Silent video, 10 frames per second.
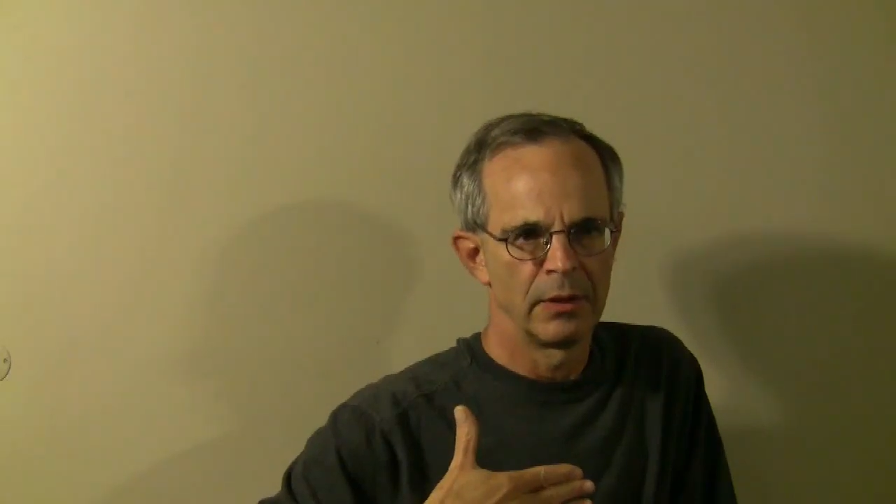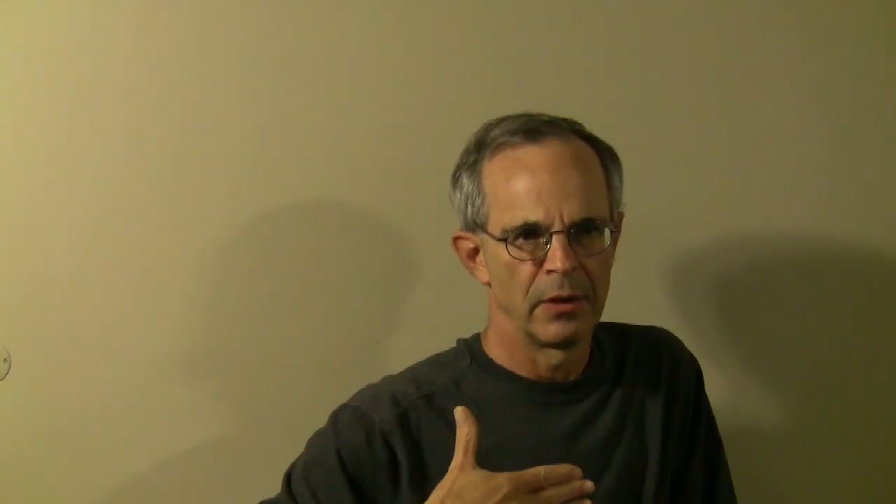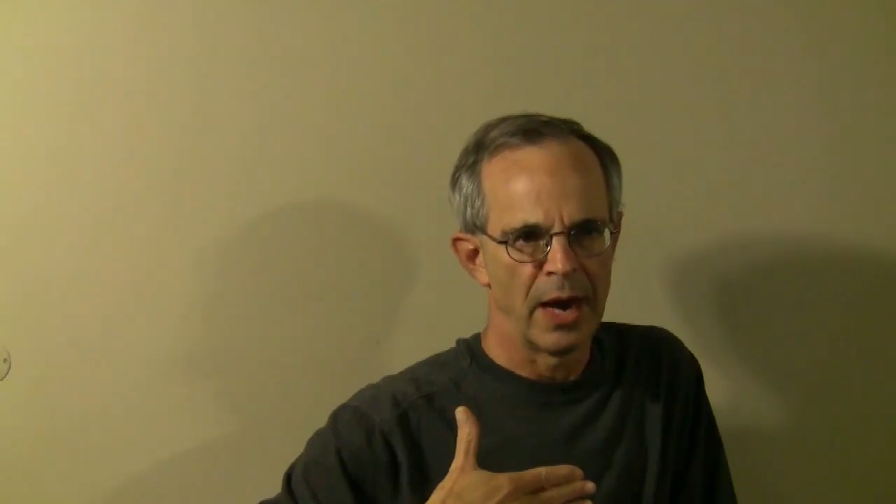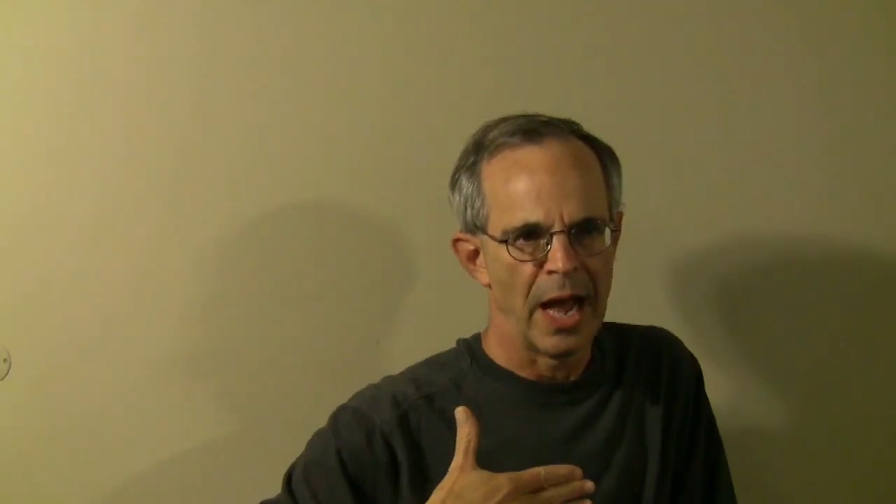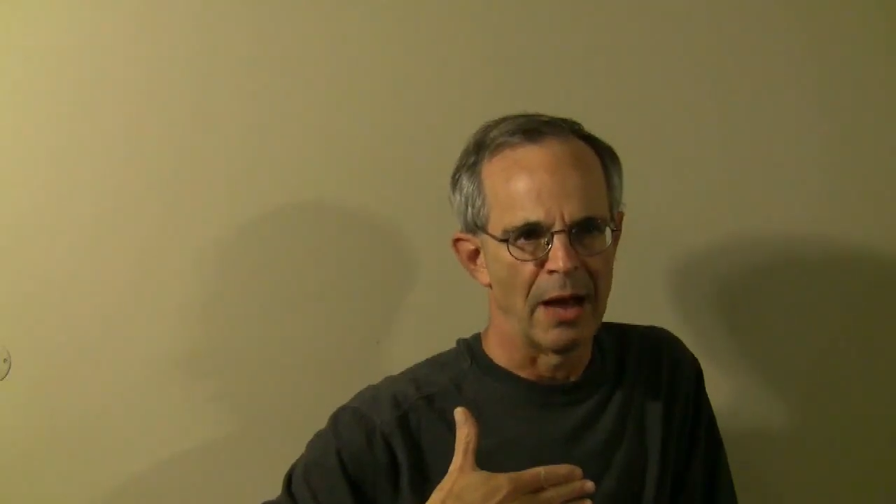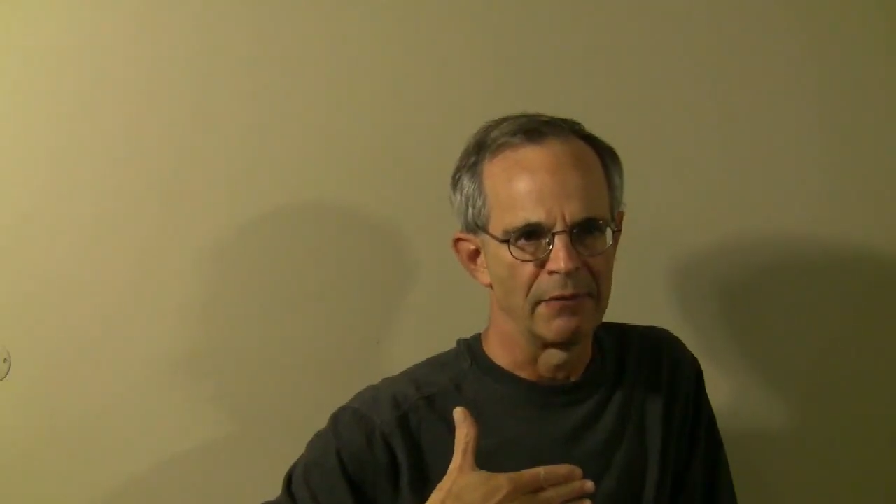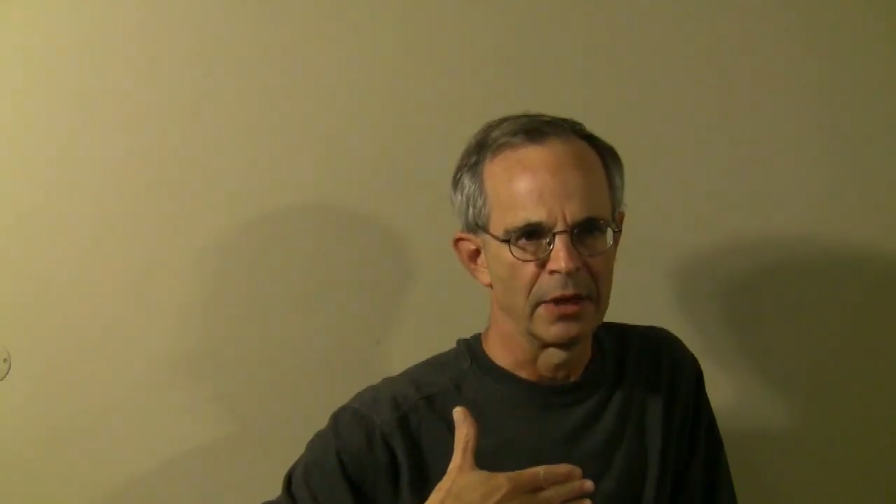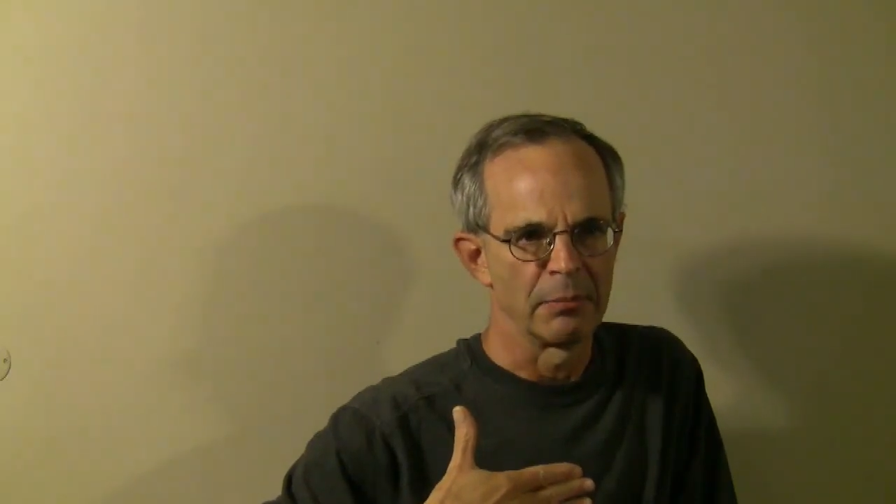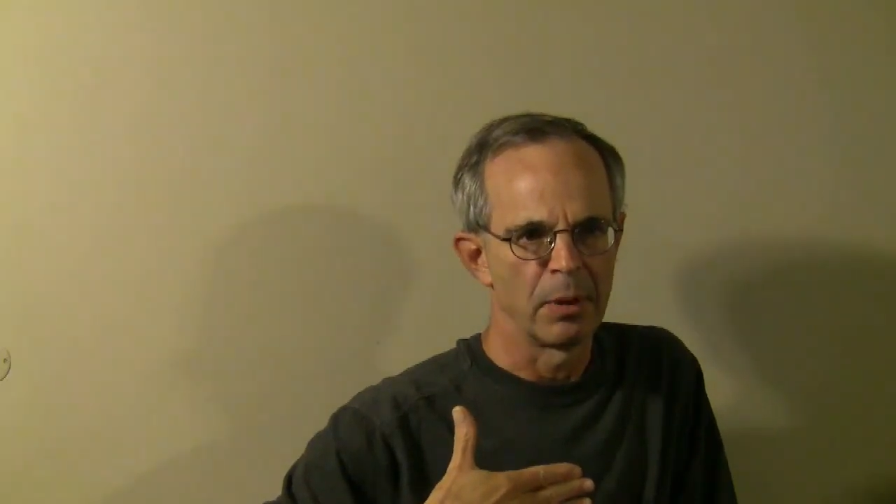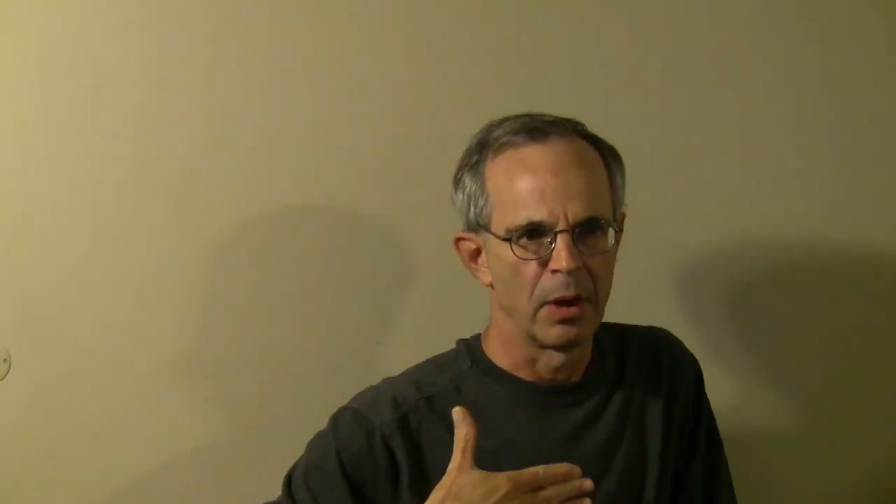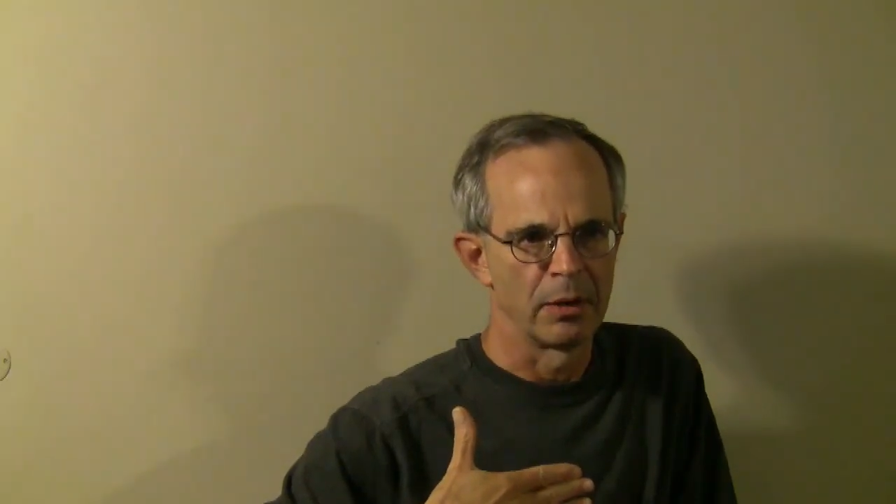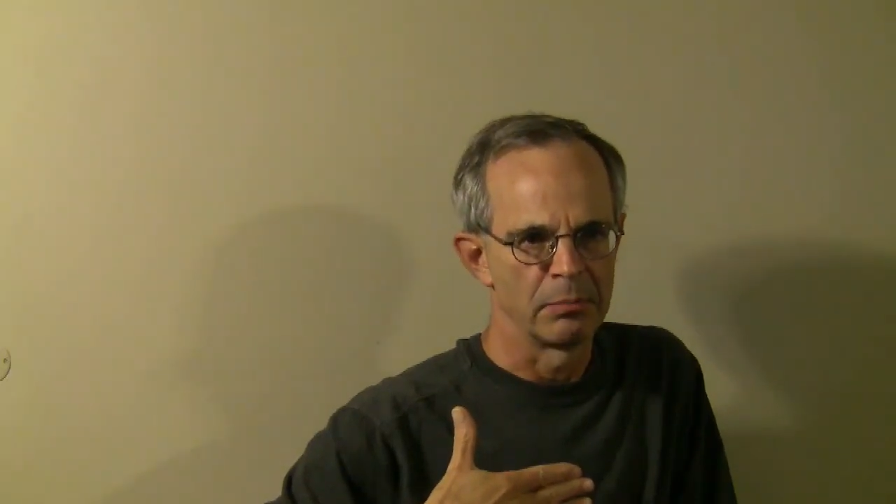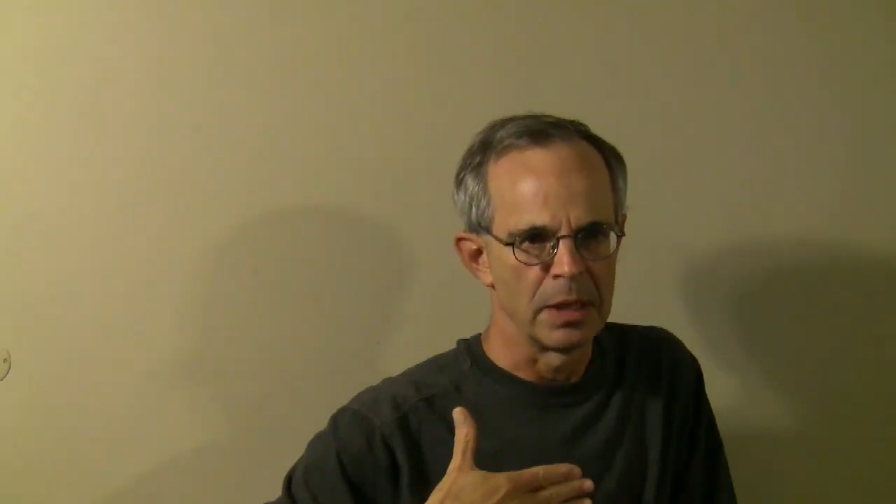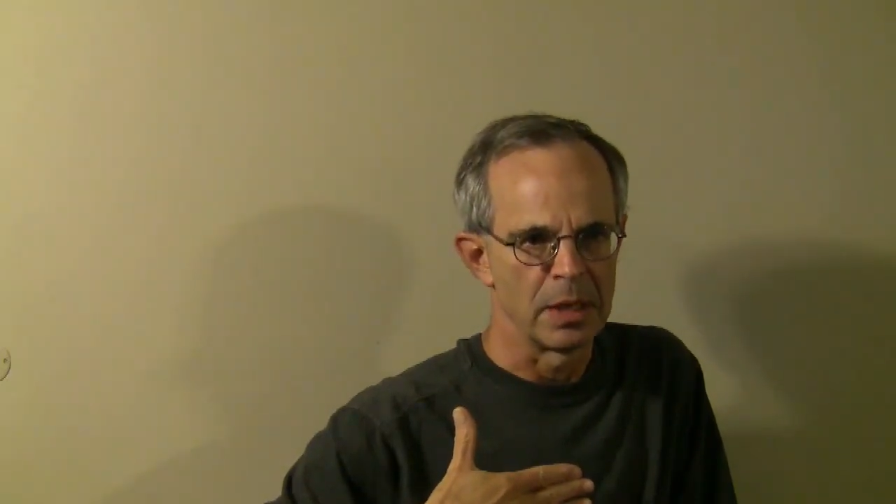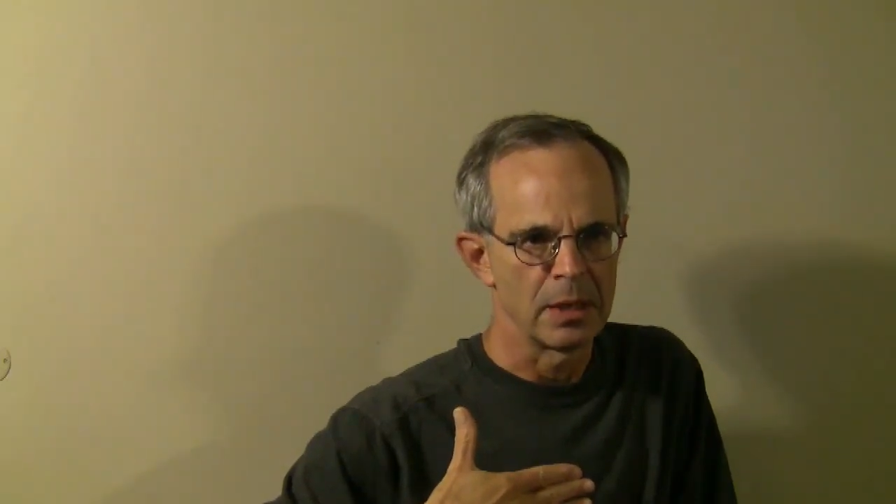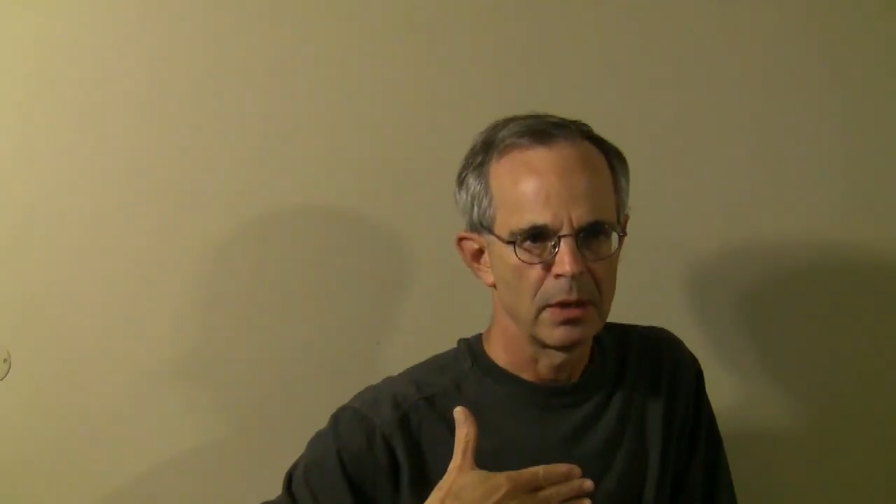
they're having upon me,